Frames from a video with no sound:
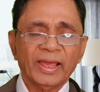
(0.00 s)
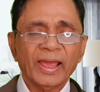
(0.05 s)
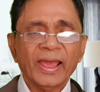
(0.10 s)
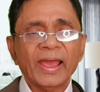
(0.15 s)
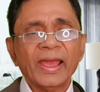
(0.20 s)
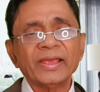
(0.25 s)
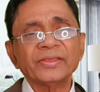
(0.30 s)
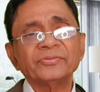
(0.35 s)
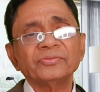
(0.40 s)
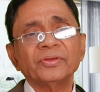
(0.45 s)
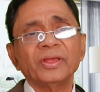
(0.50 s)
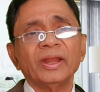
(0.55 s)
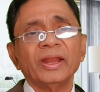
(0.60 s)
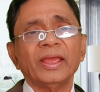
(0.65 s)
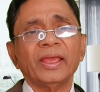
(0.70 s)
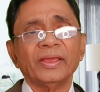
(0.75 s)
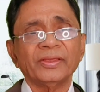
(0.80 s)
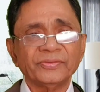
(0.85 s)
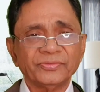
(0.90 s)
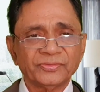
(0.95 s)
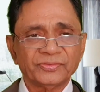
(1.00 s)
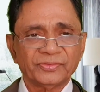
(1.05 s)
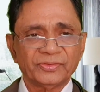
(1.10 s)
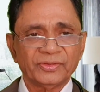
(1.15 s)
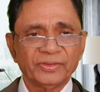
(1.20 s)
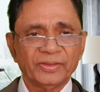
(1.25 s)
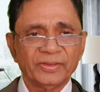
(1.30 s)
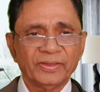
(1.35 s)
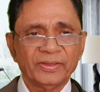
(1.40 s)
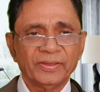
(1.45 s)
as well as
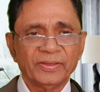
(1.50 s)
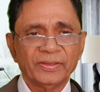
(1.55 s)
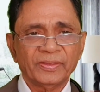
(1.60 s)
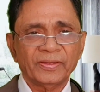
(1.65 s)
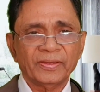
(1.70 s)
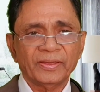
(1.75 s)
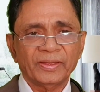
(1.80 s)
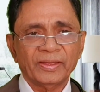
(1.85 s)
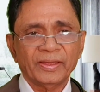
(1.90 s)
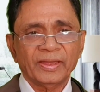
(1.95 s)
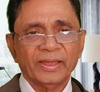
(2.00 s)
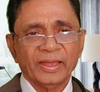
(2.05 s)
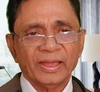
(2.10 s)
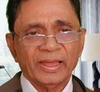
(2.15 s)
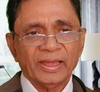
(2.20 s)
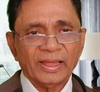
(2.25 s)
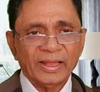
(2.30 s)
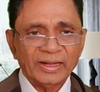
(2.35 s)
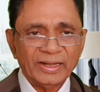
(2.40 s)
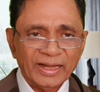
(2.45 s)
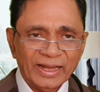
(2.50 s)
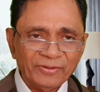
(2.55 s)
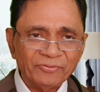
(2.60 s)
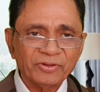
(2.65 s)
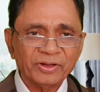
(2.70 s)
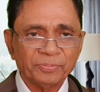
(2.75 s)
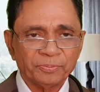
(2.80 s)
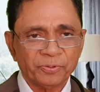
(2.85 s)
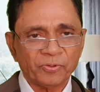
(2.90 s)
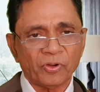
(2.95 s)

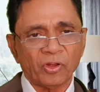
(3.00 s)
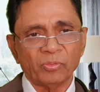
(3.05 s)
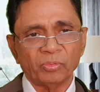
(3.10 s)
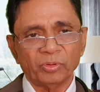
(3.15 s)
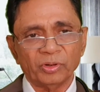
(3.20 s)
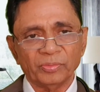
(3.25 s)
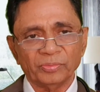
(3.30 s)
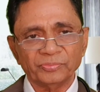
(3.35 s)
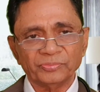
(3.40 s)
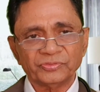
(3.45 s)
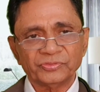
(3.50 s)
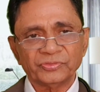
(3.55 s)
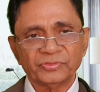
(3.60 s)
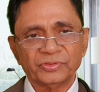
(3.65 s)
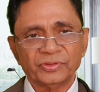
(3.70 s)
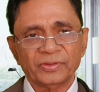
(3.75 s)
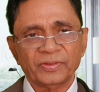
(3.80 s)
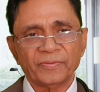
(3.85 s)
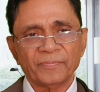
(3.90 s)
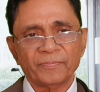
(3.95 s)
liver problems.